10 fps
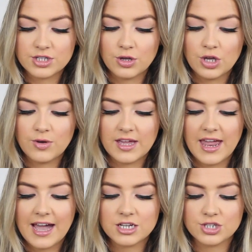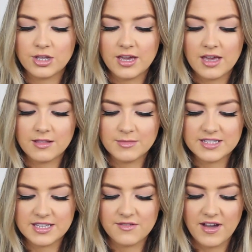So you can actually, let
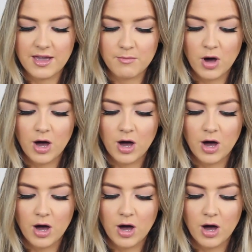me see if I can